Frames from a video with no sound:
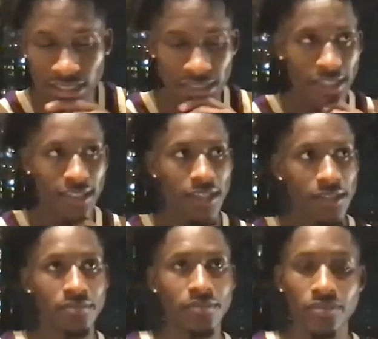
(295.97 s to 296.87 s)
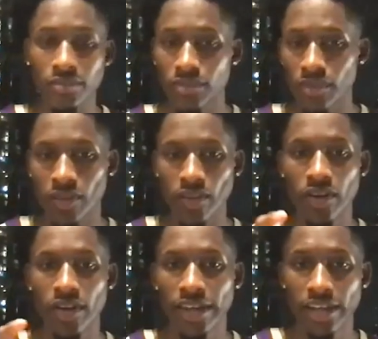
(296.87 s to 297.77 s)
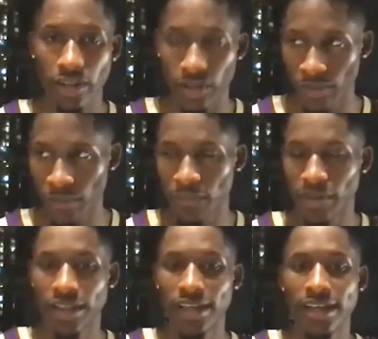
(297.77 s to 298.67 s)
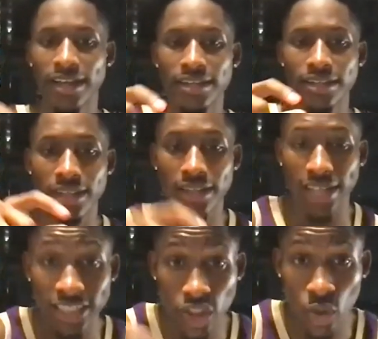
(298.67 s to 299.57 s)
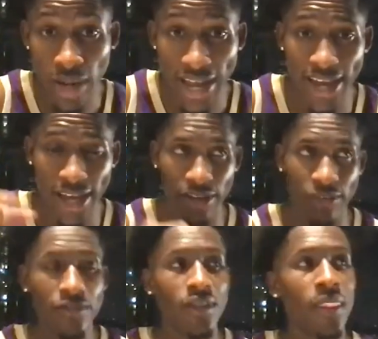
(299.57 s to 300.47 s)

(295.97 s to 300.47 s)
See, here you go. The less you have,